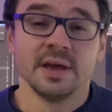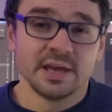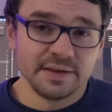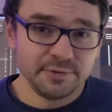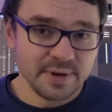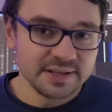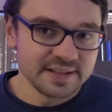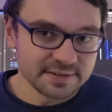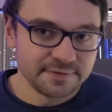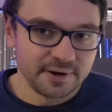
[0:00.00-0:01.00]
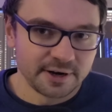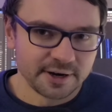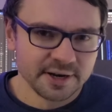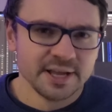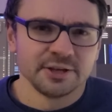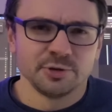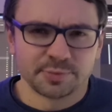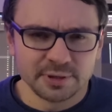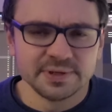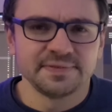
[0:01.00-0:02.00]
If you made it that far, you
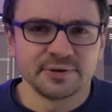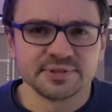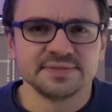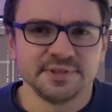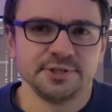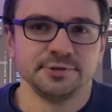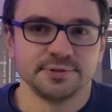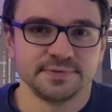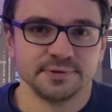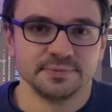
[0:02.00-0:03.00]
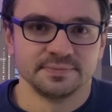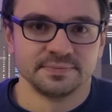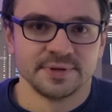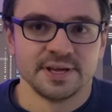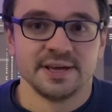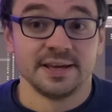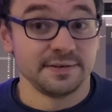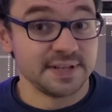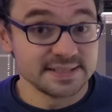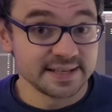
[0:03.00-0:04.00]
probably found this video useful.
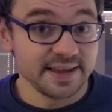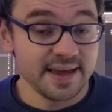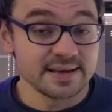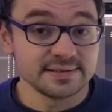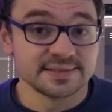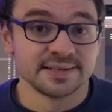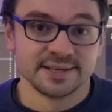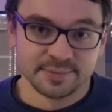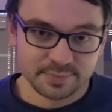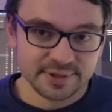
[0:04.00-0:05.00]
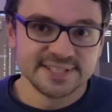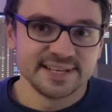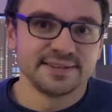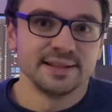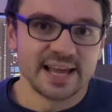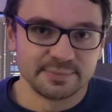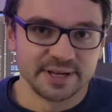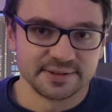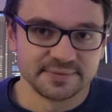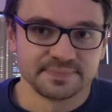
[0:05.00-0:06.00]
If that's the case, please hit the like
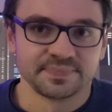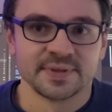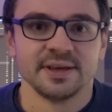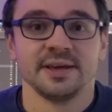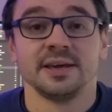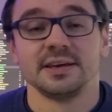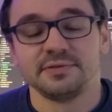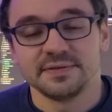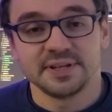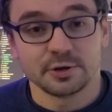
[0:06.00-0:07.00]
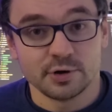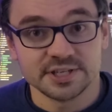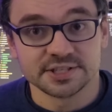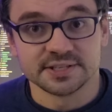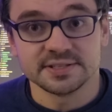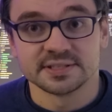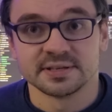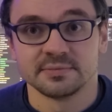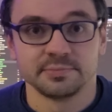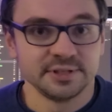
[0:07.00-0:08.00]
button. If you have any questions,
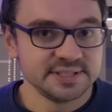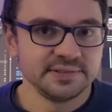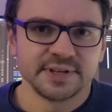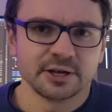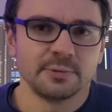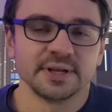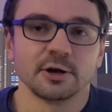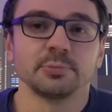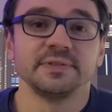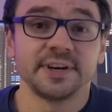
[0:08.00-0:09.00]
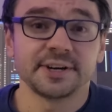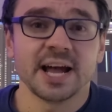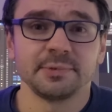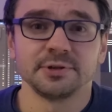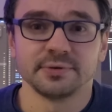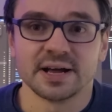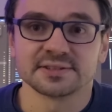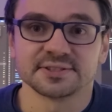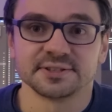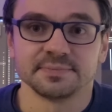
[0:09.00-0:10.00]
please leave the comment. I will be very happy to
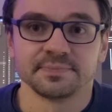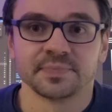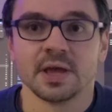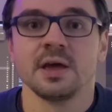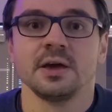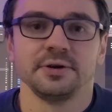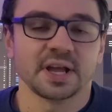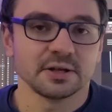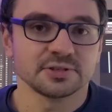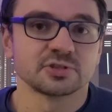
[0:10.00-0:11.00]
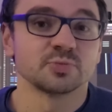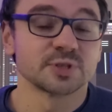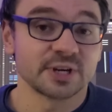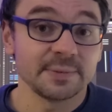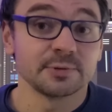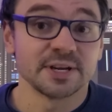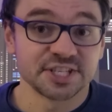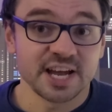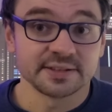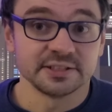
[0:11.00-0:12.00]
answer. You can also subscribe to my
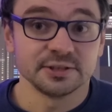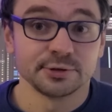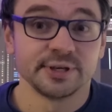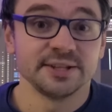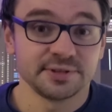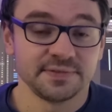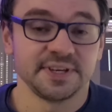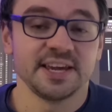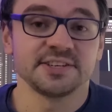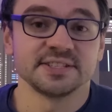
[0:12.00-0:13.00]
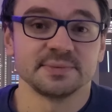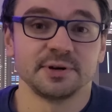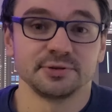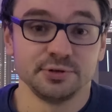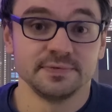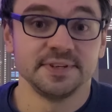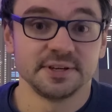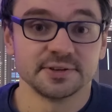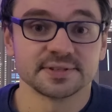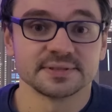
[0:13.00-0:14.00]
channel to get notifications about new
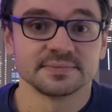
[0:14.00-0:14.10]
videos.